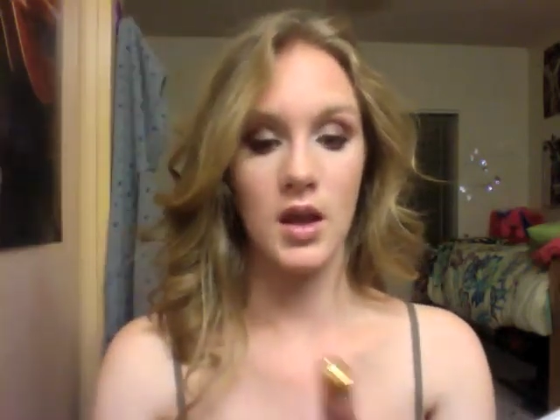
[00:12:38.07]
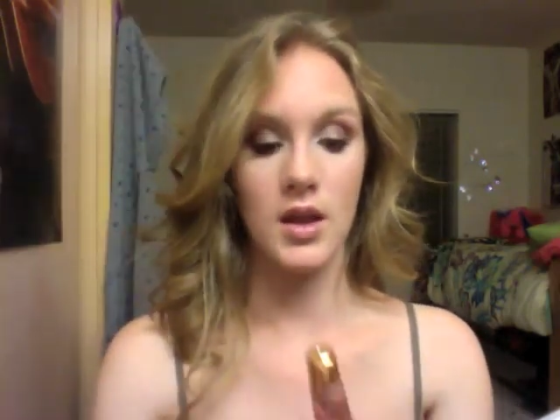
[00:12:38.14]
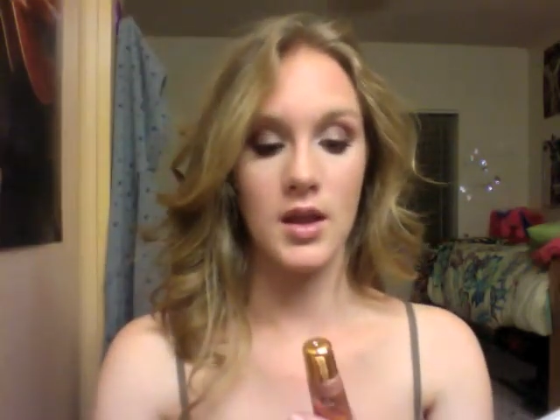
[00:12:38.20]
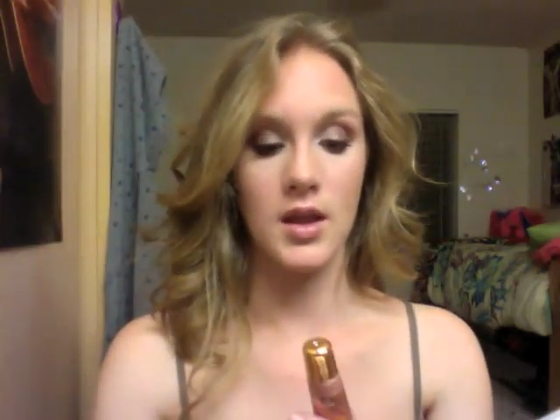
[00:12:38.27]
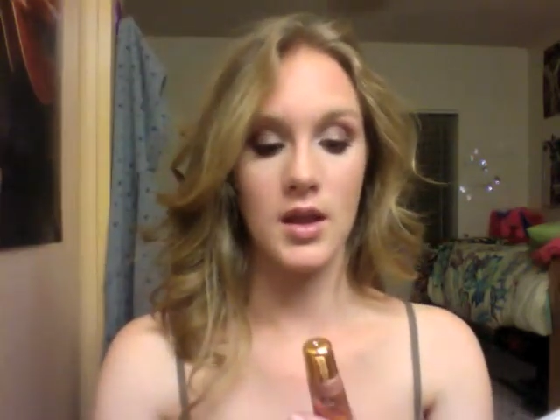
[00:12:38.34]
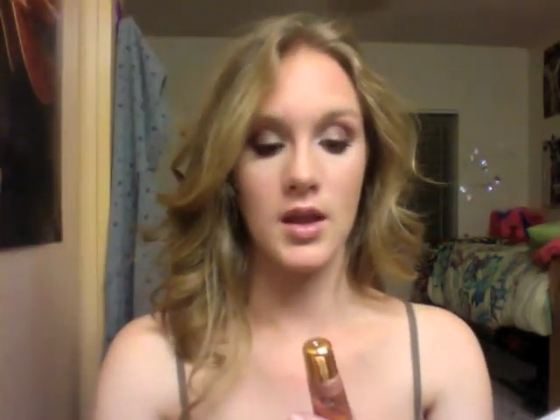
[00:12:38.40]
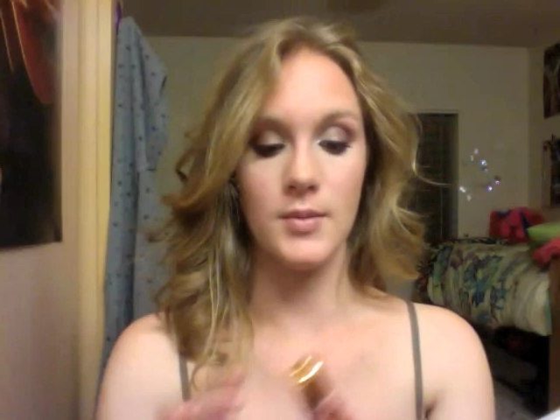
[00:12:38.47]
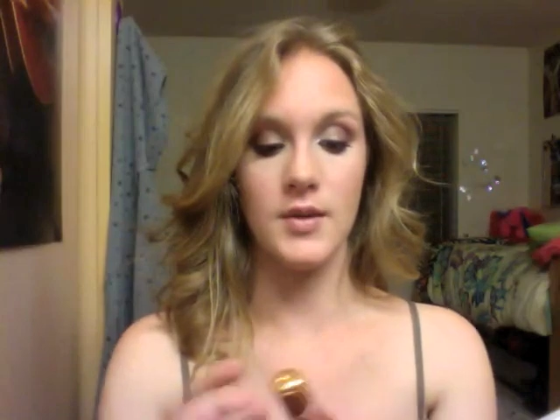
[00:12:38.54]
And
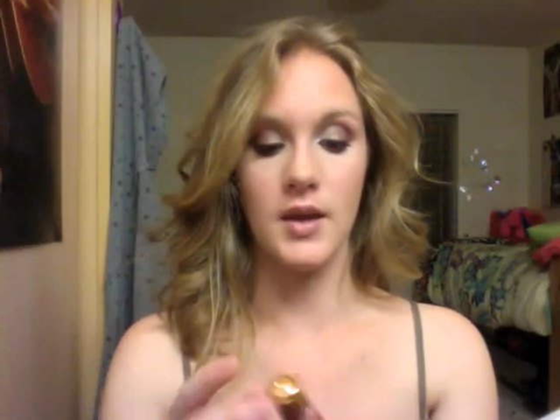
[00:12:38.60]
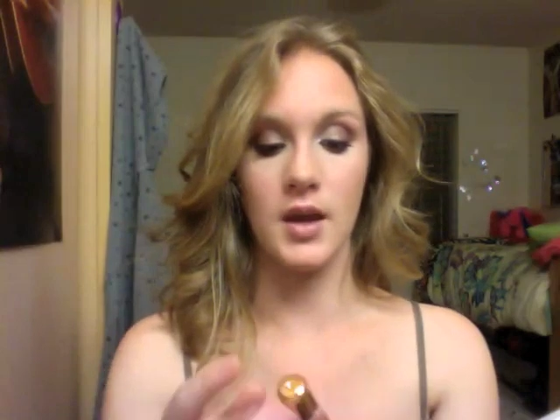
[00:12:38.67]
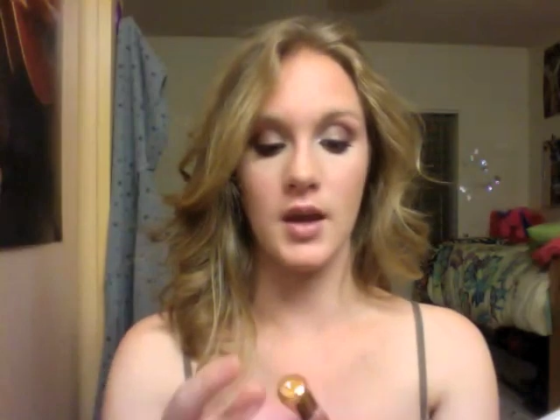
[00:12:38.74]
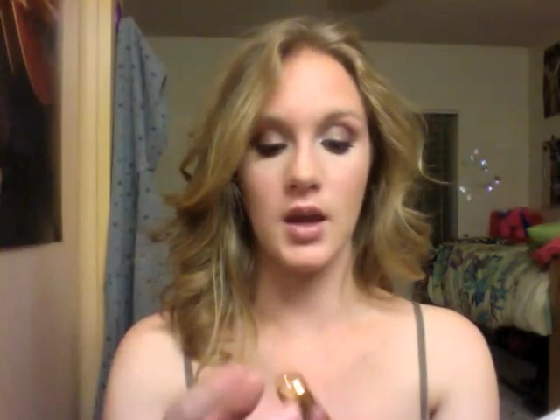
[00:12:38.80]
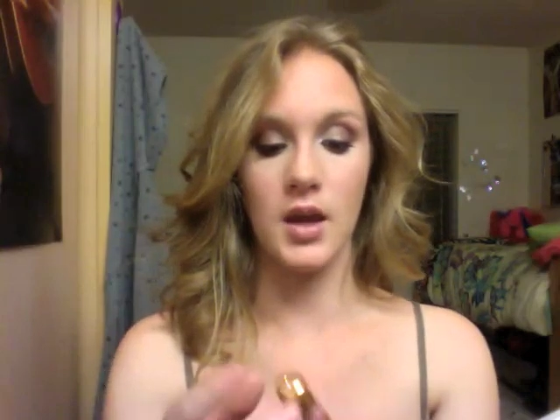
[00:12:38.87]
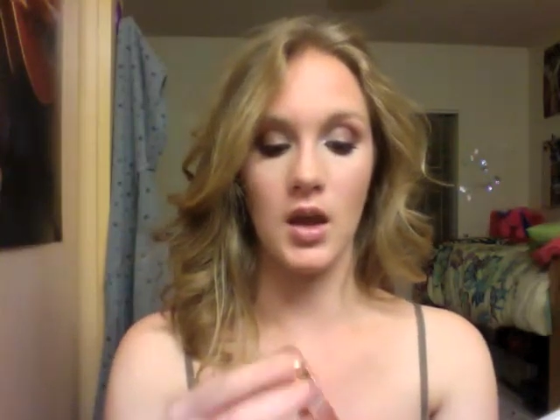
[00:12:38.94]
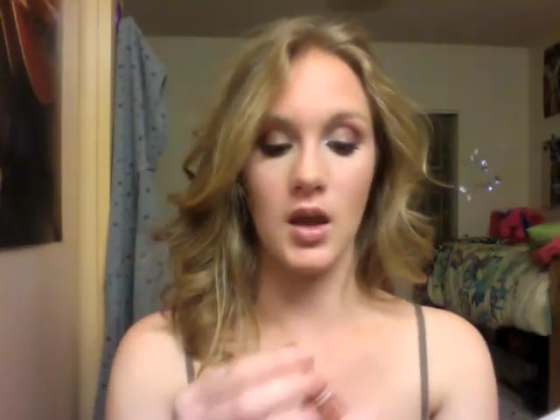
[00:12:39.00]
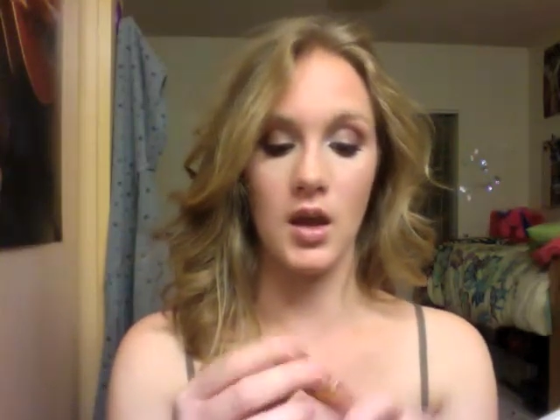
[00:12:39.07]
then I'm
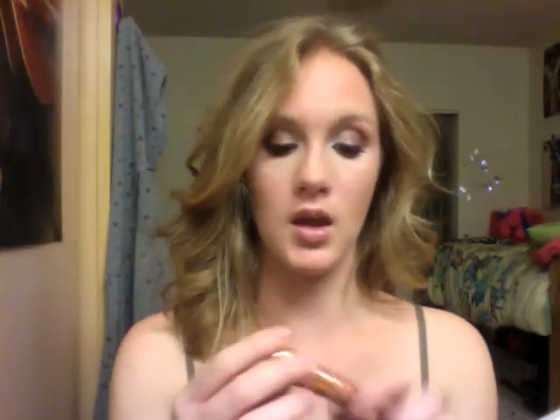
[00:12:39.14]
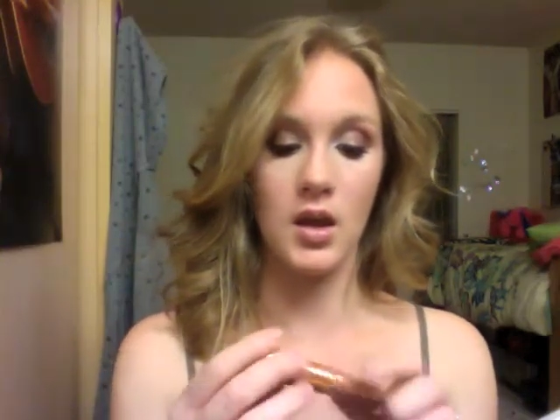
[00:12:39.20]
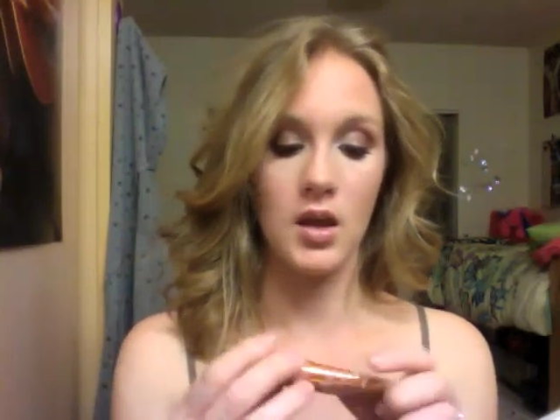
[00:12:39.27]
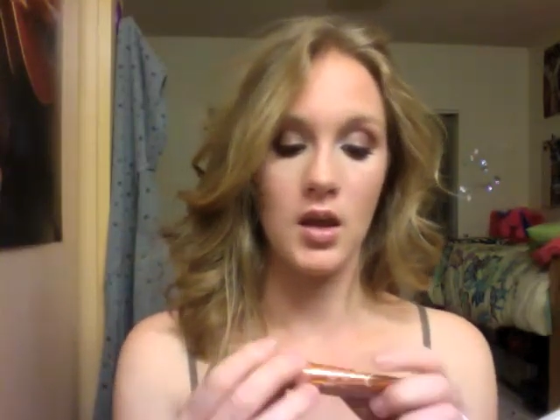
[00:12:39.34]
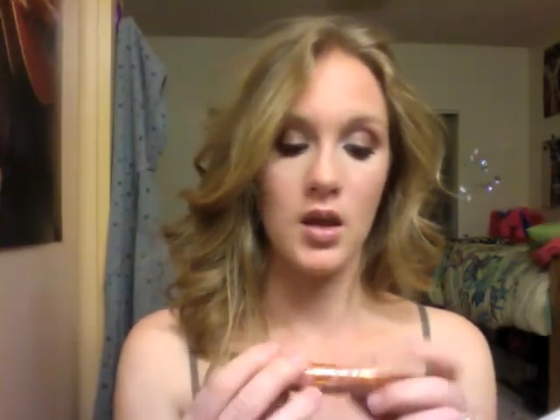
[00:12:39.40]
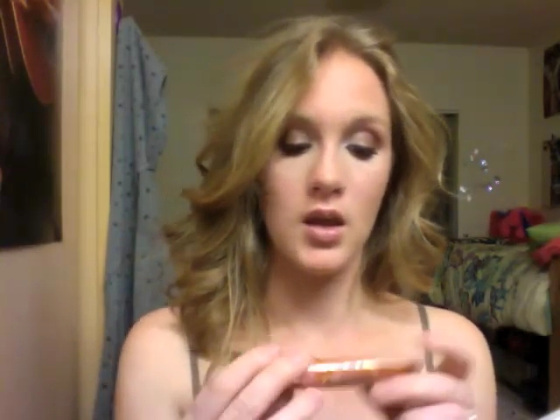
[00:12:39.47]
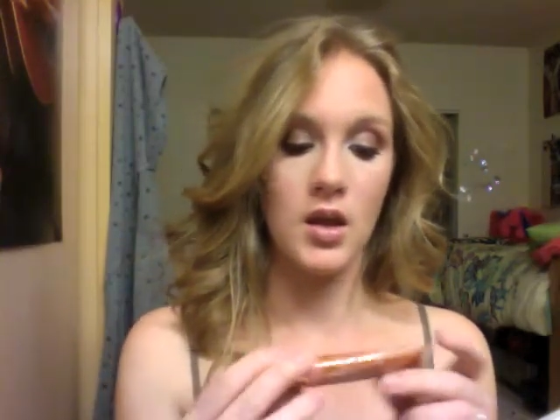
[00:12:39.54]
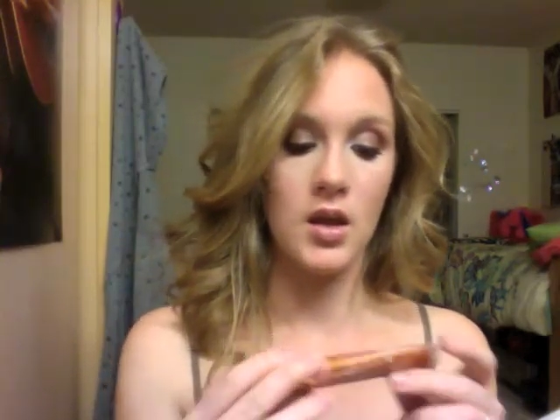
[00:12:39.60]
taking
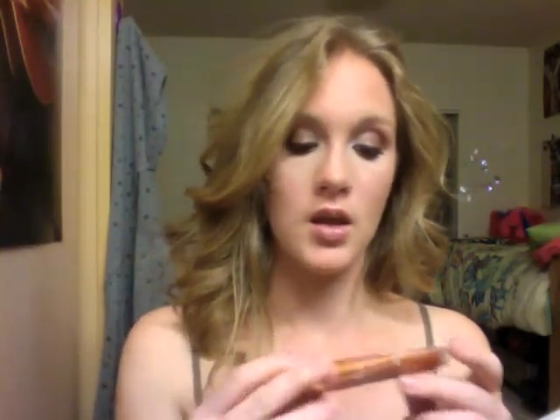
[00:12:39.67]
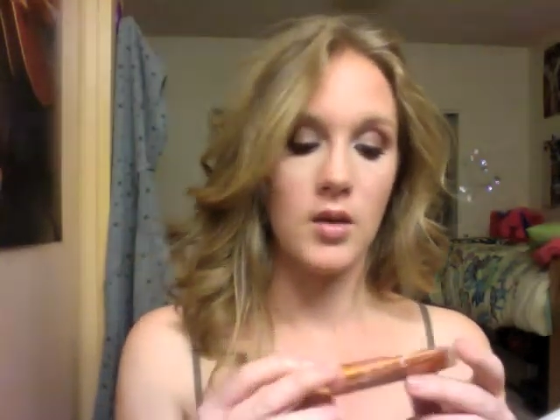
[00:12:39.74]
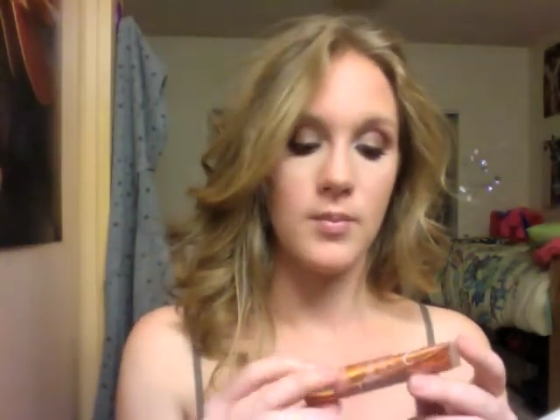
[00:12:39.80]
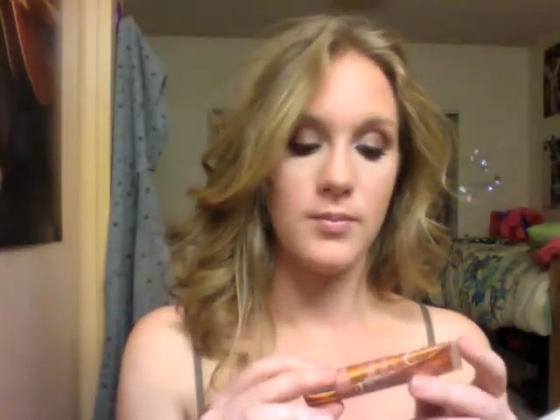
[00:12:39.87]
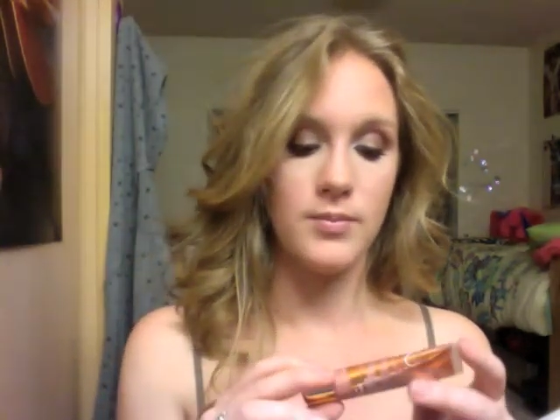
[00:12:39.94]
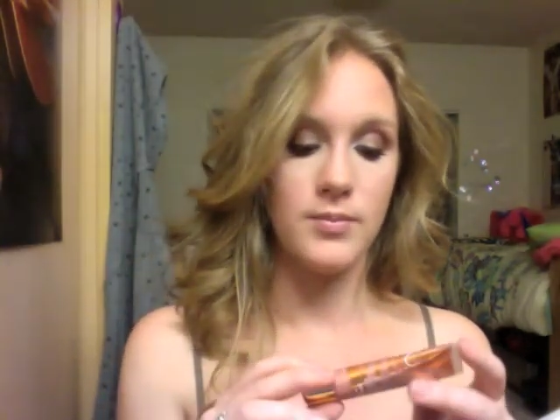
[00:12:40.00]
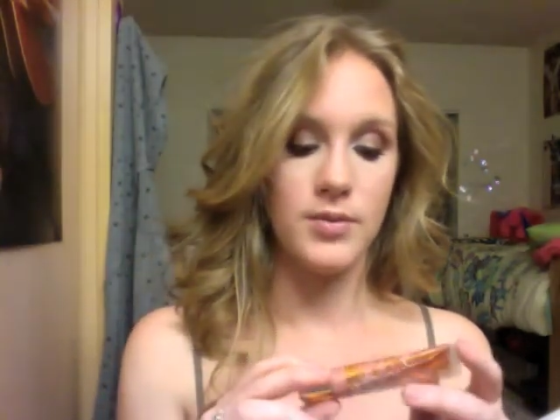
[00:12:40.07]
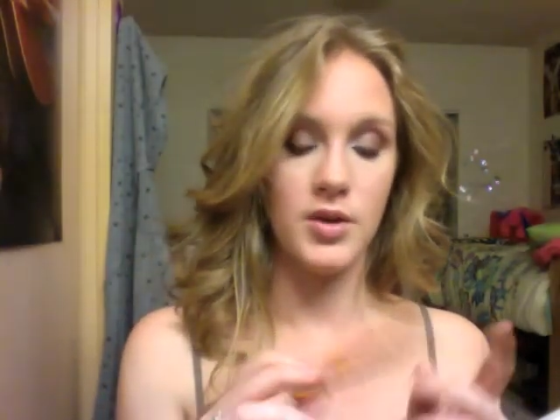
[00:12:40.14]

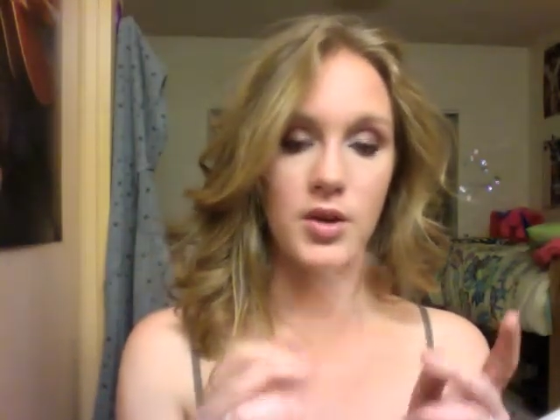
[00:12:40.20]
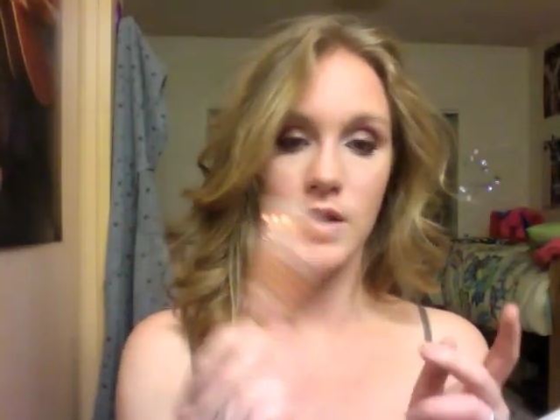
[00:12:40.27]
Beauty